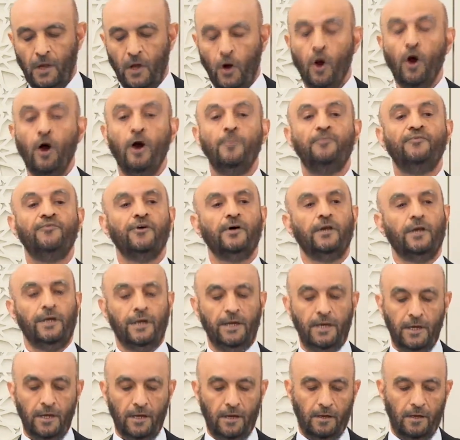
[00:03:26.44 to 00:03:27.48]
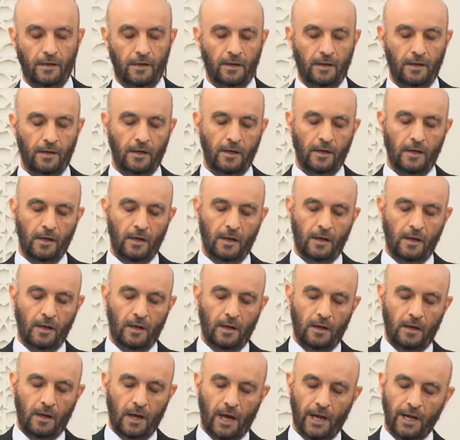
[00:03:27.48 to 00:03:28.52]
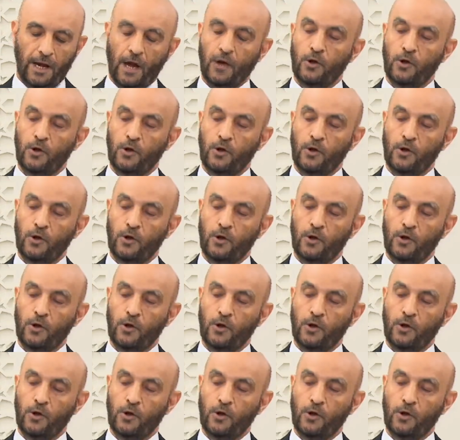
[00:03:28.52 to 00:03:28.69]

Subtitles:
Hopefully, and